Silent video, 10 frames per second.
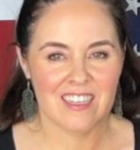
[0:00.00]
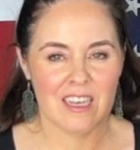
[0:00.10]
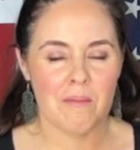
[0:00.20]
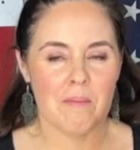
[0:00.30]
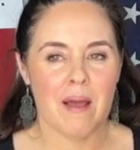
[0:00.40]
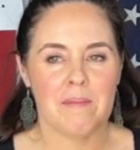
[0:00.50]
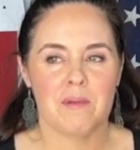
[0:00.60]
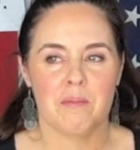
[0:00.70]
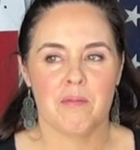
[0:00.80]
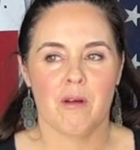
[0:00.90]
It might
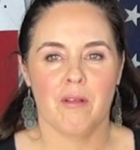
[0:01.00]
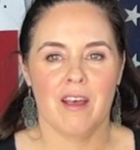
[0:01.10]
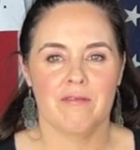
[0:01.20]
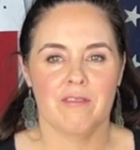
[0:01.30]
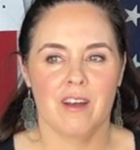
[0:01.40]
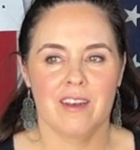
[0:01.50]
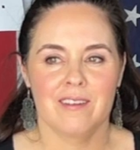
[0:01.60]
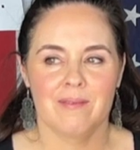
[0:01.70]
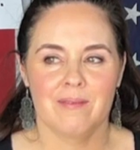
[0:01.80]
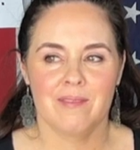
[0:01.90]
be a pro-life
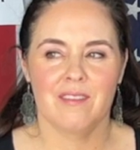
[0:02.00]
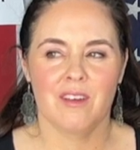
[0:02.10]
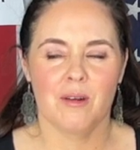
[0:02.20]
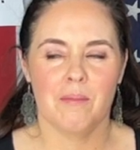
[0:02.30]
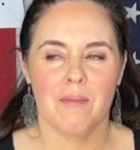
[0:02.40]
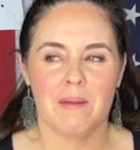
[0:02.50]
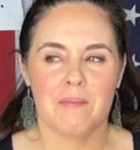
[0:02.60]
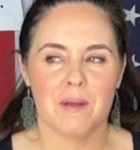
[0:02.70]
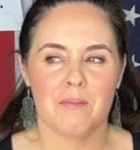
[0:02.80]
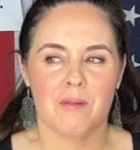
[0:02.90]
one, or it might
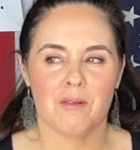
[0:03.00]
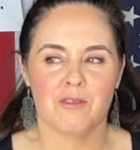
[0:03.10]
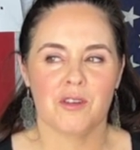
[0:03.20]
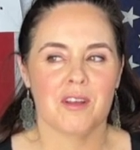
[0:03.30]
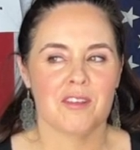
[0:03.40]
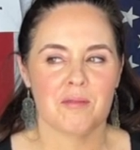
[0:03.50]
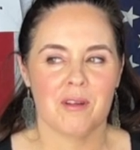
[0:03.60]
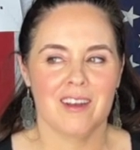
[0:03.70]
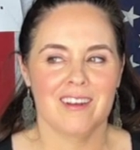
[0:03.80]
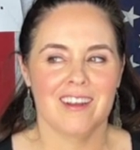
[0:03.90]
be a pro-choice
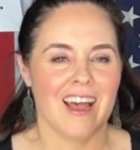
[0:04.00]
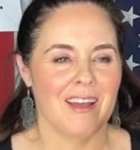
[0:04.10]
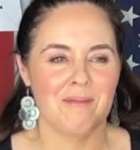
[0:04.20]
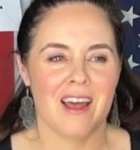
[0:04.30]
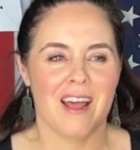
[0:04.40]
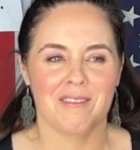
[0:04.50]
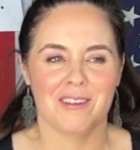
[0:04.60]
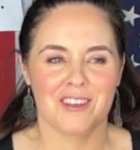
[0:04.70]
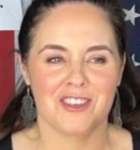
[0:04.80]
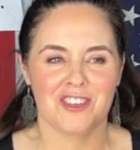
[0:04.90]
one. I'm not
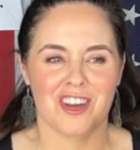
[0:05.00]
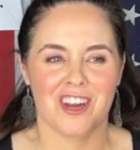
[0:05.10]
really sure.